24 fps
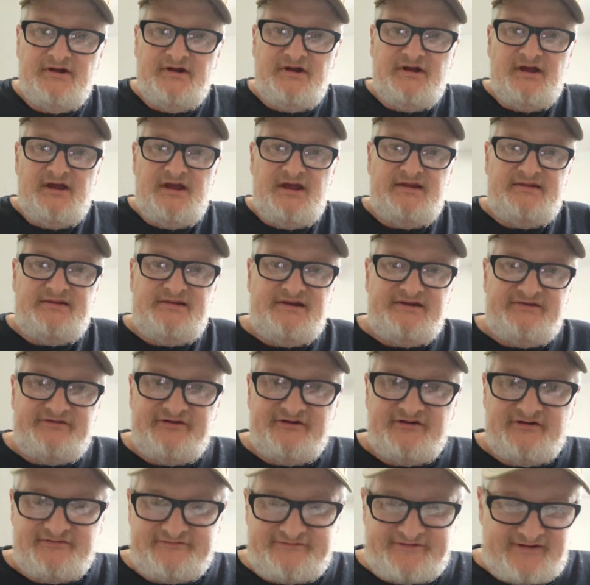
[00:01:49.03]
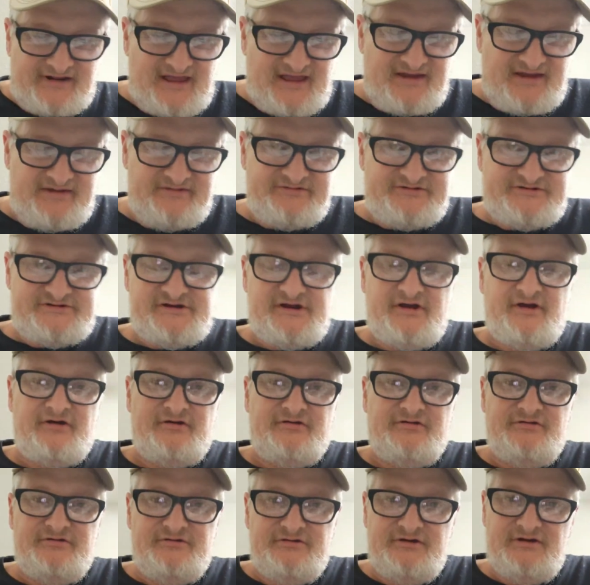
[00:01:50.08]
It deserves a live
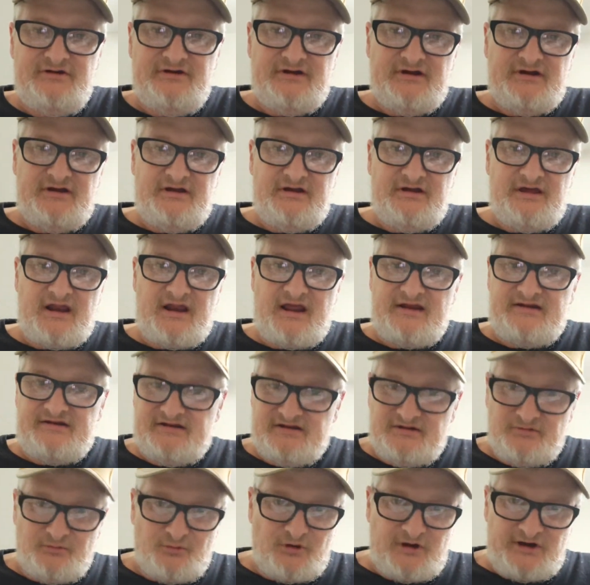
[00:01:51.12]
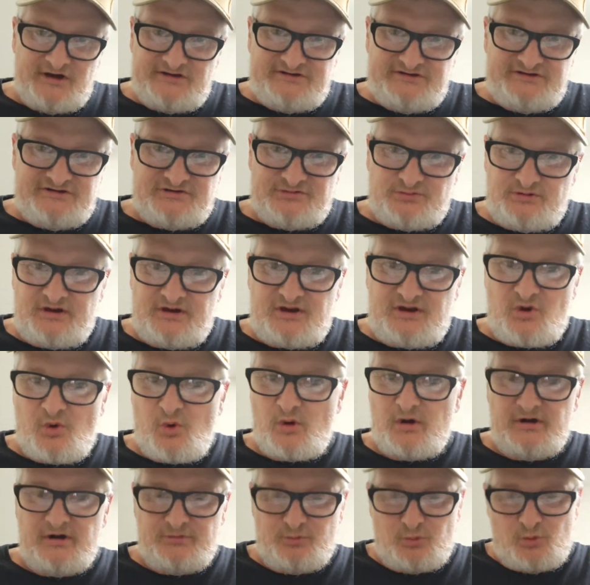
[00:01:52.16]
show. And I didn't want to just
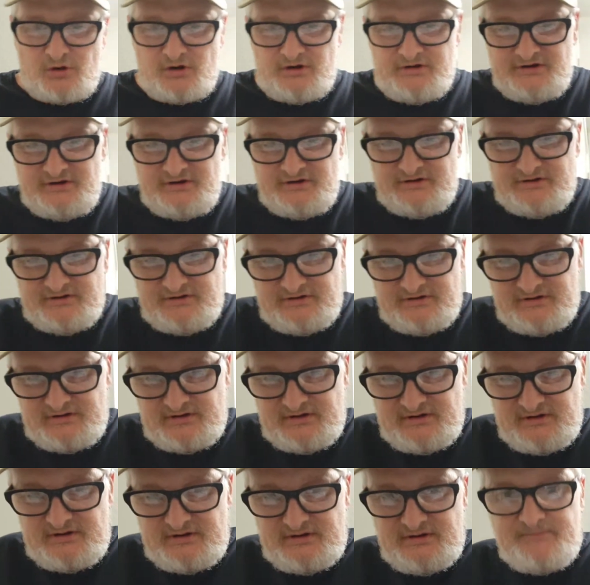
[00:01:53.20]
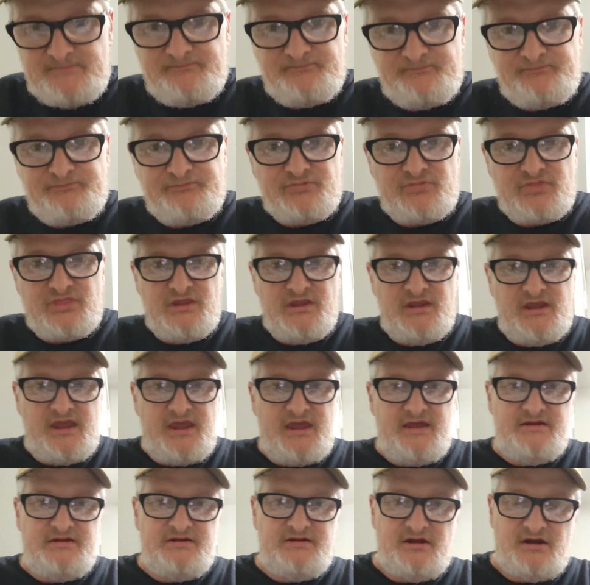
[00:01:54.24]
record one.
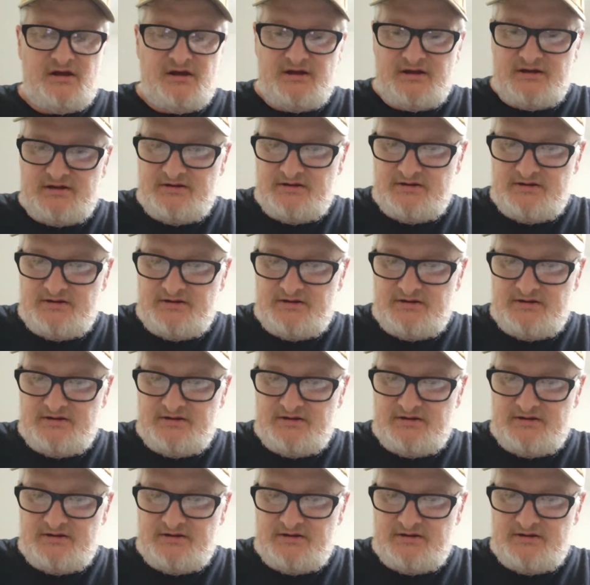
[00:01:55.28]
And I